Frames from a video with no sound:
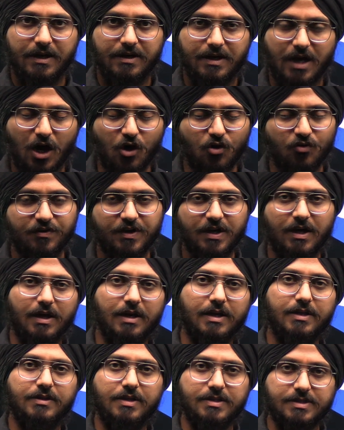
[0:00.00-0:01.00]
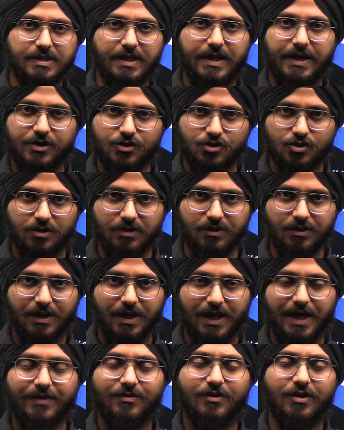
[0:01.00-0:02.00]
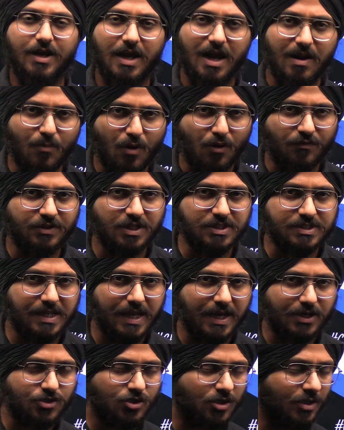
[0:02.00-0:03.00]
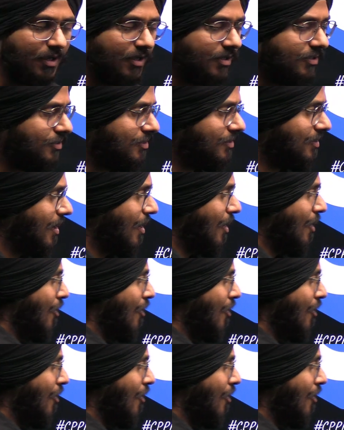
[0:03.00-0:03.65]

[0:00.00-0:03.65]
Now we are in this lecture and the name of this lecture is